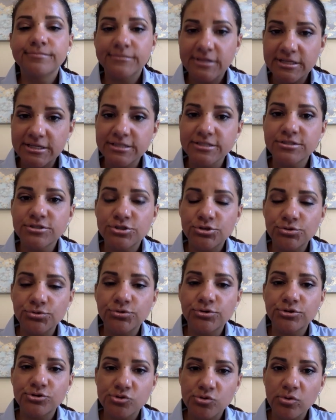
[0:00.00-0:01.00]
is to
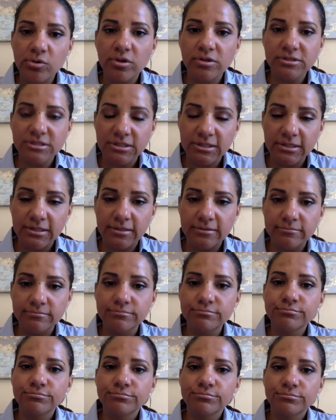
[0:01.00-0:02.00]
Control-Alt-Delete,
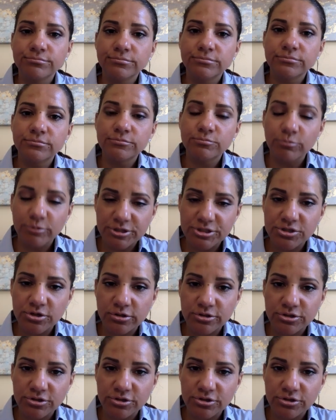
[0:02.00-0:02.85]
restart